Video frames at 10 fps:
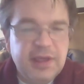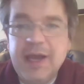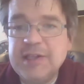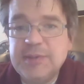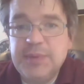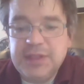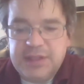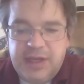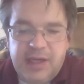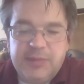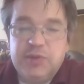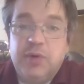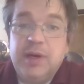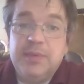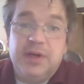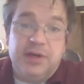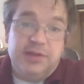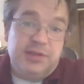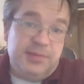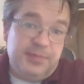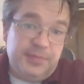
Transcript: Gatsby and Tom swap cars.